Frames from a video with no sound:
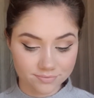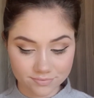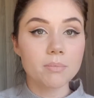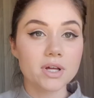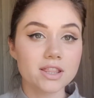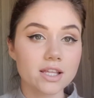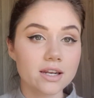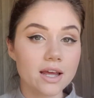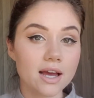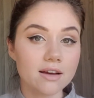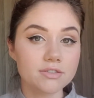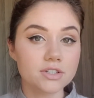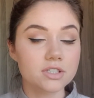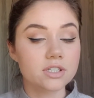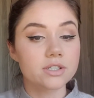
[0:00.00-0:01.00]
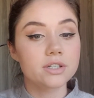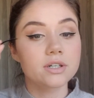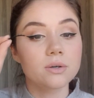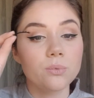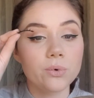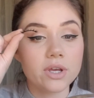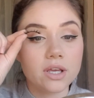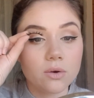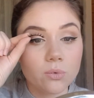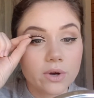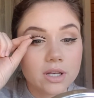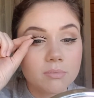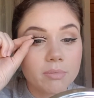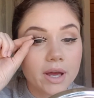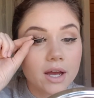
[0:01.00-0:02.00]
But then after dinner, we
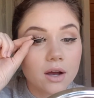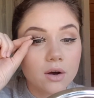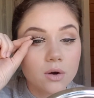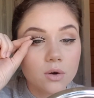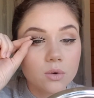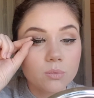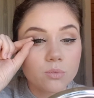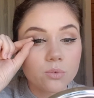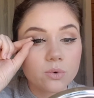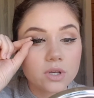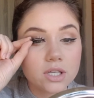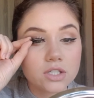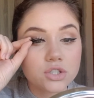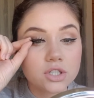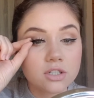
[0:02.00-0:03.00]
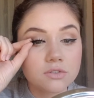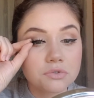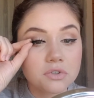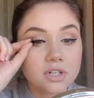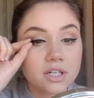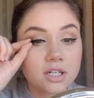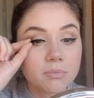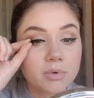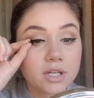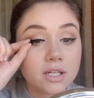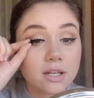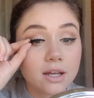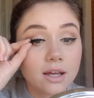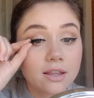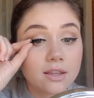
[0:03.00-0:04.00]
went back home, we chilled for a little bit,
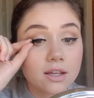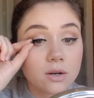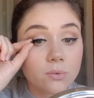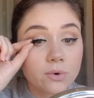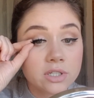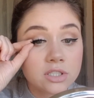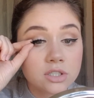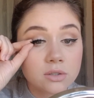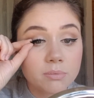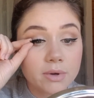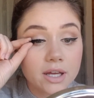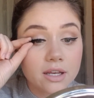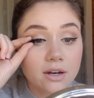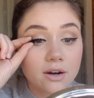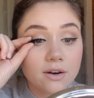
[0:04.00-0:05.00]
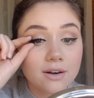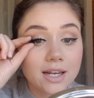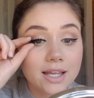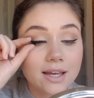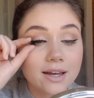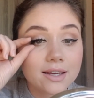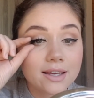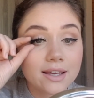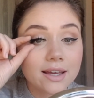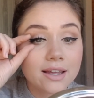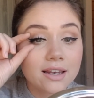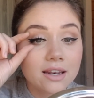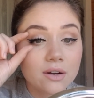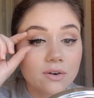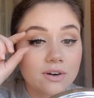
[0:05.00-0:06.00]
and then went to bed early
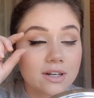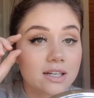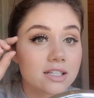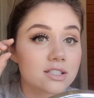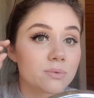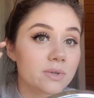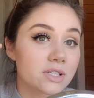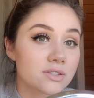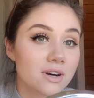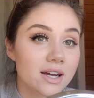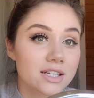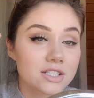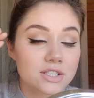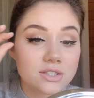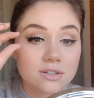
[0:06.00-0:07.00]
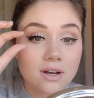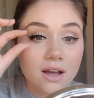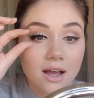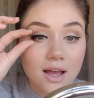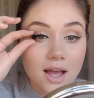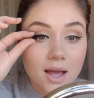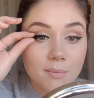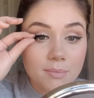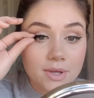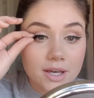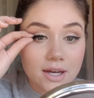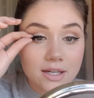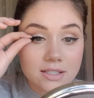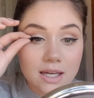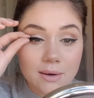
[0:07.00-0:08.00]
again, or at least we tried to,
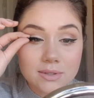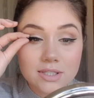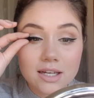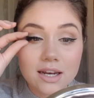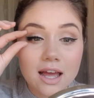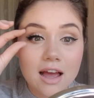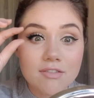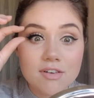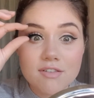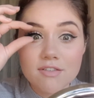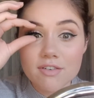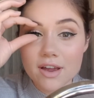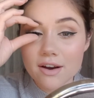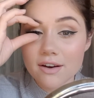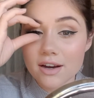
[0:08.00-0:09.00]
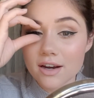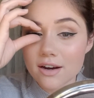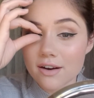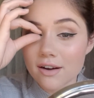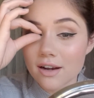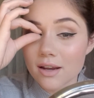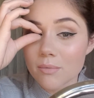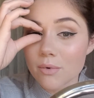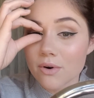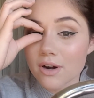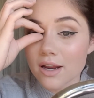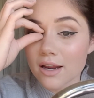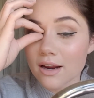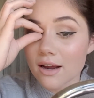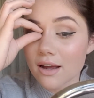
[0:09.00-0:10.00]
because I was gonna have a very early
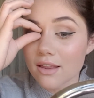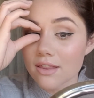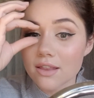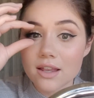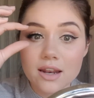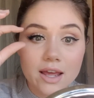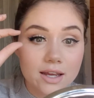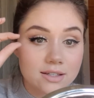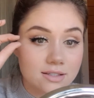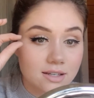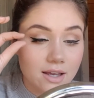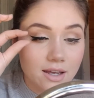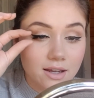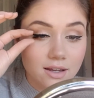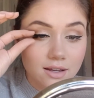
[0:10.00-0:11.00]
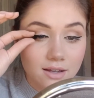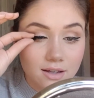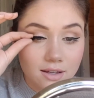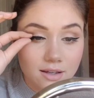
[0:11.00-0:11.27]
morning the next day.